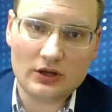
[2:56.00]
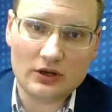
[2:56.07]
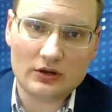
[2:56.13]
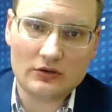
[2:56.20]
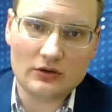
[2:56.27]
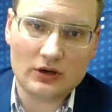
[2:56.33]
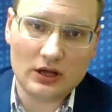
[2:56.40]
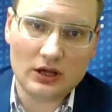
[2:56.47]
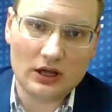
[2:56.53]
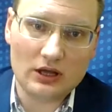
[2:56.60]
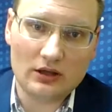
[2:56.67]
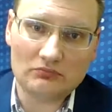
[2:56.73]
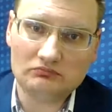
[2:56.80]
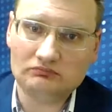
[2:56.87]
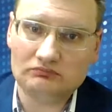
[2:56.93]

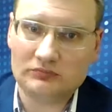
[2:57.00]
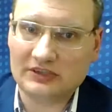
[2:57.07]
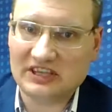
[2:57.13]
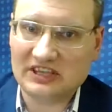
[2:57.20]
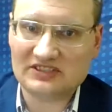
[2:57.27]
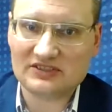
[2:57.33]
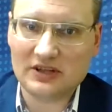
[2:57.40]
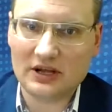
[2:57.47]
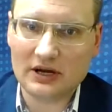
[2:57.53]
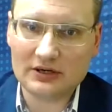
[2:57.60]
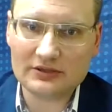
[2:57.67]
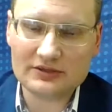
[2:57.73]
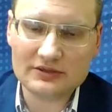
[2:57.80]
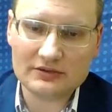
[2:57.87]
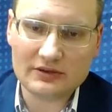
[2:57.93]
So let's
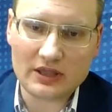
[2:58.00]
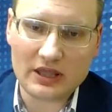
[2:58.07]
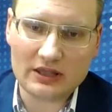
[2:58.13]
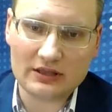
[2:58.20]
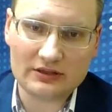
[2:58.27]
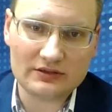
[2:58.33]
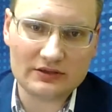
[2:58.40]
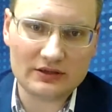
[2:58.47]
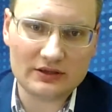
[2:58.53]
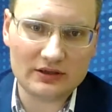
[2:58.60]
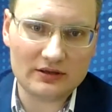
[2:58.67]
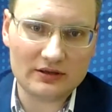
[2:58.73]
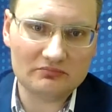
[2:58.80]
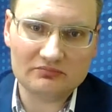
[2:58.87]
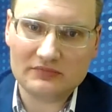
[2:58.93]
start, and
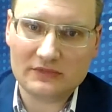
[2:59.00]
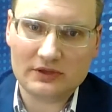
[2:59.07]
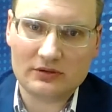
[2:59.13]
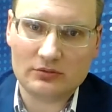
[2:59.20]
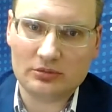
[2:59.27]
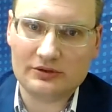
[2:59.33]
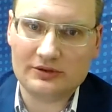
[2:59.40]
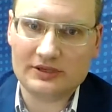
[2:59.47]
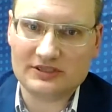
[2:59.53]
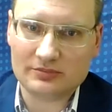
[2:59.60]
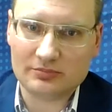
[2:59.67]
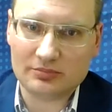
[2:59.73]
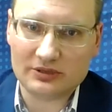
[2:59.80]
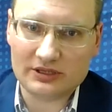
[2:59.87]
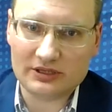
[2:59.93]

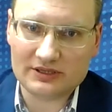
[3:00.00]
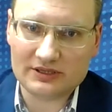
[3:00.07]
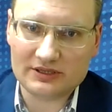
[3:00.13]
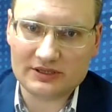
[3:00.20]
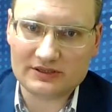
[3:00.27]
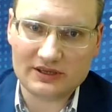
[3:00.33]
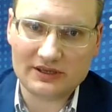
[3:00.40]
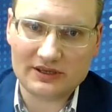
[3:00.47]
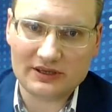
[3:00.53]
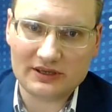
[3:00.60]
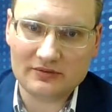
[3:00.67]
Boris, please